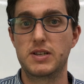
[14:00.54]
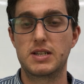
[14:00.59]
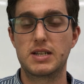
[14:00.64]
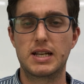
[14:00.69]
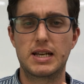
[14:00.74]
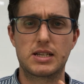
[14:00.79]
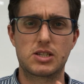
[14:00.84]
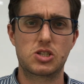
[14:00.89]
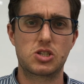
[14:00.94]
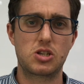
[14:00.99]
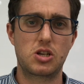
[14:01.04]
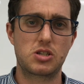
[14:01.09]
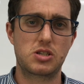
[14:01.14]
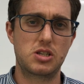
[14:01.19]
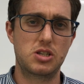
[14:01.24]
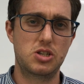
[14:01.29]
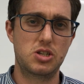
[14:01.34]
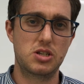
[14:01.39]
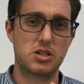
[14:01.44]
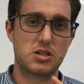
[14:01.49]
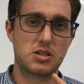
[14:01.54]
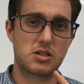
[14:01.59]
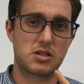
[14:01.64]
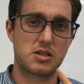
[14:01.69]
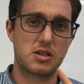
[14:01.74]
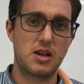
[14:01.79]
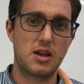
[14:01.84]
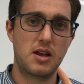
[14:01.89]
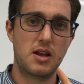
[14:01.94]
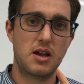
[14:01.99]
it like sausages,
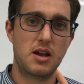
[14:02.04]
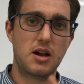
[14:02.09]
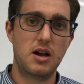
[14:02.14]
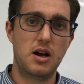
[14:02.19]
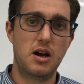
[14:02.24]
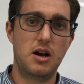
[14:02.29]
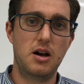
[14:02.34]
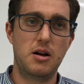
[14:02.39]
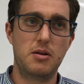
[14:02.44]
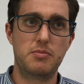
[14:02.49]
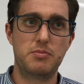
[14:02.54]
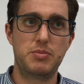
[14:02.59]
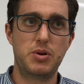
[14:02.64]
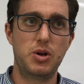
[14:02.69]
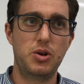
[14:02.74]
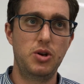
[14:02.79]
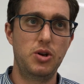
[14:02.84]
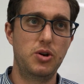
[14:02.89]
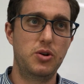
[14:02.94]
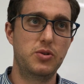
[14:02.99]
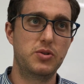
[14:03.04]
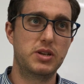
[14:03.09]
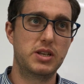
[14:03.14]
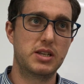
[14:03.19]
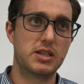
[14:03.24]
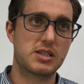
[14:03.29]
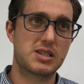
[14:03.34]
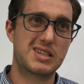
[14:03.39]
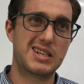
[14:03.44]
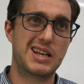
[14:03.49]

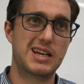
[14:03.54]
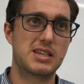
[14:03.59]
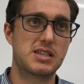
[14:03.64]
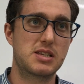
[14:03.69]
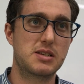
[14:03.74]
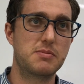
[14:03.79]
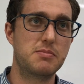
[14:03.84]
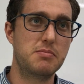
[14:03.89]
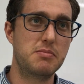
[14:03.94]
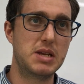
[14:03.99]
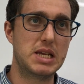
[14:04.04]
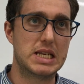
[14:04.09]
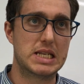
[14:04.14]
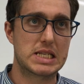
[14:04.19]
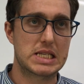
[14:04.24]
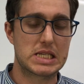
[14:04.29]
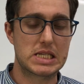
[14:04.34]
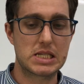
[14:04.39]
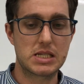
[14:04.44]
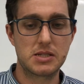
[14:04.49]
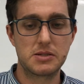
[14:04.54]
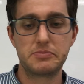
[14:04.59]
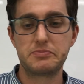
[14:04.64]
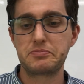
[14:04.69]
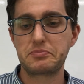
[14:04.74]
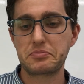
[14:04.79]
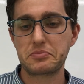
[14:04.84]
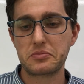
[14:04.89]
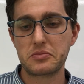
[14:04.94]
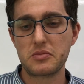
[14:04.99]
polony, sliced meats,
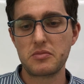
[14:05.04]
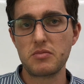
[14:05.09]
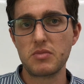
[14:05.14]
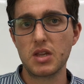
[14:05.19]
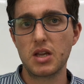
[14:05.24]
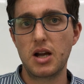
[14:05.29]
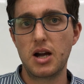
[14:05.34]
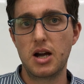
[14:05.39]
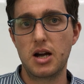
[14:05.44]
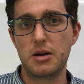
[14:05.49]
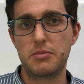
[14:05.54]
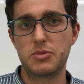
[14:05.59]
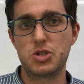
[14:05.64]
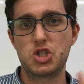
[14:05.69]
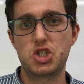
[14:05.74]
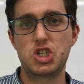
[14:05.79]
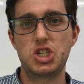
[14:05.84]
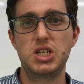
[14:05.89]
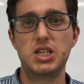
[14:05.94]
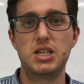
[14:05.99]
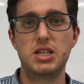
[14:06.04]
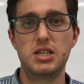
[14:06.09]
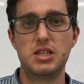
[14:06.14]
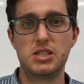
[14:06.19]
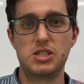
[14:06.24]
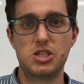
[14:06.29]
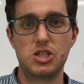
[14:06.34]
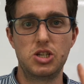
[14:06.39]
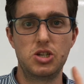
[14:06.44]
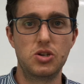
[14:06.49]

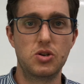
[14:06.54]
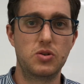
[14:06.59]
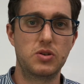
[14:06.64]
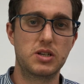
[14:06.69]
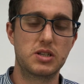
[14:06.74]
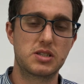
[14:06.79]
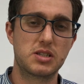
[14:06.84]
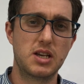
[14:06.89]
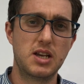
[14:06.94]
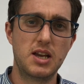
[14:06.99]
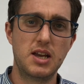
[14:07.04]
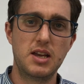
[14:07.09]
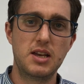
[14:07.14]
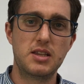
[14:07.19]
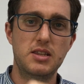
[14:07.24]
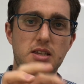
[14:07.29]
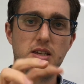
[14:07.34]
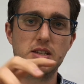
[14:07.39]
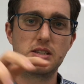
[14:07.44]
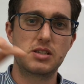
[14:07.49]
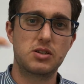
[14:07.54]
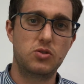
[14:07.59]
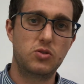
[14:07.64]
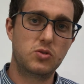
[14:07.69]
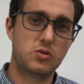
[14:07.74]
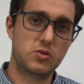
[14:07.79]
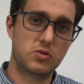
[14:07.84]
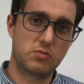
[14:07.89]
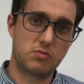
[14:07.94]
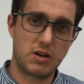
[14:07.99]
cheese, yogurt. These are
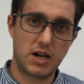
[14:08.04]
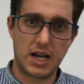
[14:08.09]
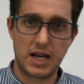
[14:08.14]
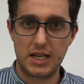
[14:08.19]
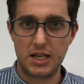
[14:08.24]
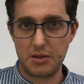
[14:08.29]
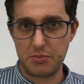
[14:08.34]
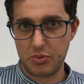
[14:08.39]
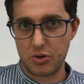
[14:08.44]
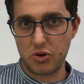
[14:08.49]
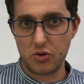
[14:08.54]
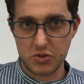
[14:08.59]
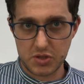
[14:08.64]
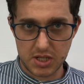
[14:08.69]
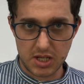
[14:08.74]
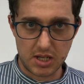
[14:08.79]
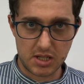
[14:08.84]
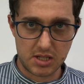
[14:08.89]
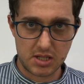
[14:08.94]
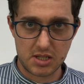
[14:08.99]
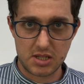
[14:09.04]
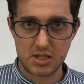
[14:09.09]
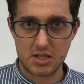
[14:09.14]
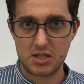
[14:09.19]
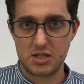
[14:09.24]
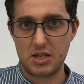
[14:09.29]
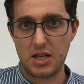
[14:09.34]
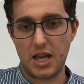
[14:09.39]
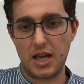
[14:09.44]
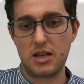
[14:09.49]
all highly
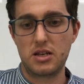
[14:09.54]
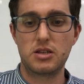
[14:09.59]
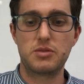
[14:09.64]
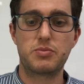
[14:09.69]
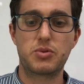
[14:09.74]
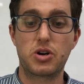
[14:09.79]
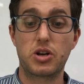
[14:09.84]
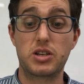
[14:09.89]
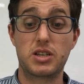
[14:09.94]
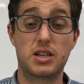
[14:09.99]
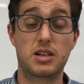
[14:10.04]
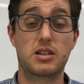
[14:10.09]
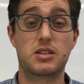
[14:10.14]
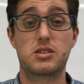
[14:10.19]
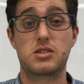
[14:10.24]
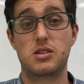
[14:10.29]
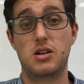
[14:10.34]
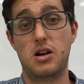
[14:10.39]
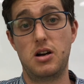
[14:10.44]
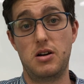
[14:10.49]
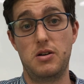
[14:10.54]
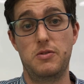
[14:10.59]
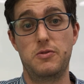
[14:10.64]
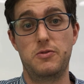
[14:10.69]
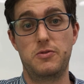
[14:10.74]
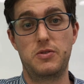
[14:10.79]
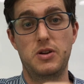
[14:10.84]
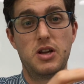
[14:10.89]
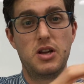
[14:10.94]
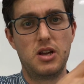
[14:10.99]
processed end products of
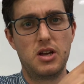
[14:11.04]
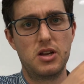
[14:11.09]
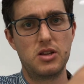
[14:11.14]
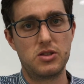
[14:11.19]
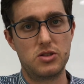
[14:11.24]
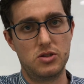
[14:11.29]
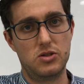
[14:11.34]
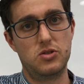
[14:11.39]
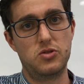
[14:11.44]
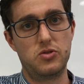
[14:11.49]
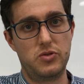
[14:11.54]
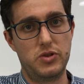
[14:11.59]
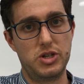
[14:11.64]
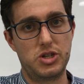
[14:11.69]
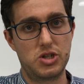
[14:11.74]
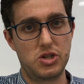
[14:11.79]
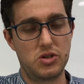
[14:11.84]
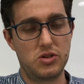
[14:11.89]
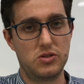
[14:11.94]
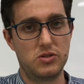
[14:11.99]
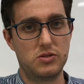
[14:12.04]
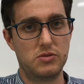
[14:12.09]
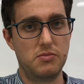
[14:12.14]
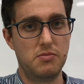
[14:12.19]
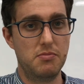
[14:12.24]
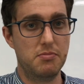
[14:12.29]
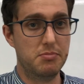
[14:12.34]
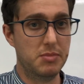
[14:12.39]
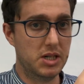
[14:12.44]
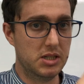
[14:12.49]
the original
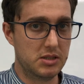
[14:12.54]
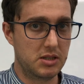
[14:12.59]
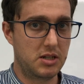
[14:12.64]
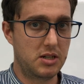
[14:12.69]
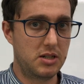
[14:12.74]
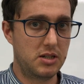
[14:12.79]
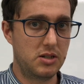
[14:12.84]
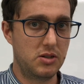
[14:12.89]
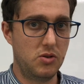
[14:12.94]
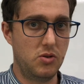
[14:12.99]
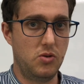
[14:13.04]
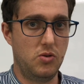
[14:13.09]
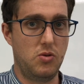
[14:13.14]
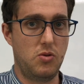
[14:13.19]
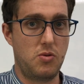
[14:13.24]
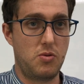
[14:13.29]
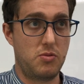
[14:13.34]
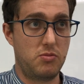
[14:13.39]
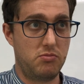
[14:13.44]
milk or